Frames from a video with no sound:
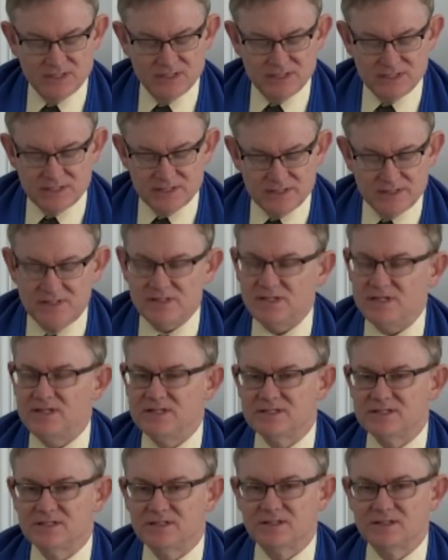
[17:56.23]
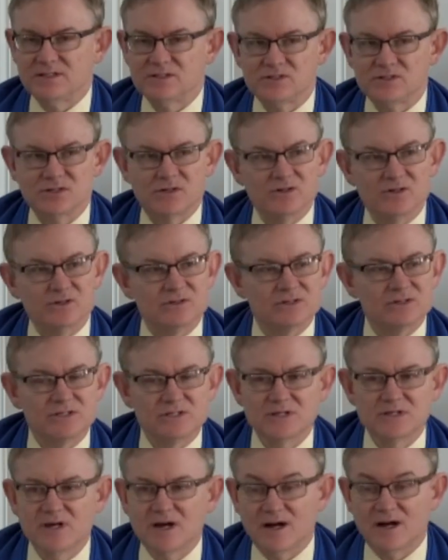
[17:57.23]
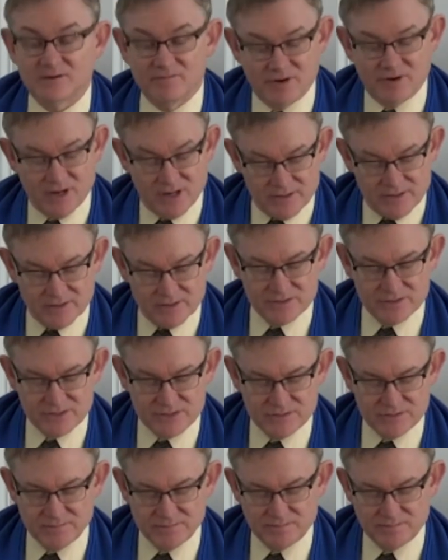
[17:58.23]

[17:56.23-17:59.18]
to the needs and concerns of others.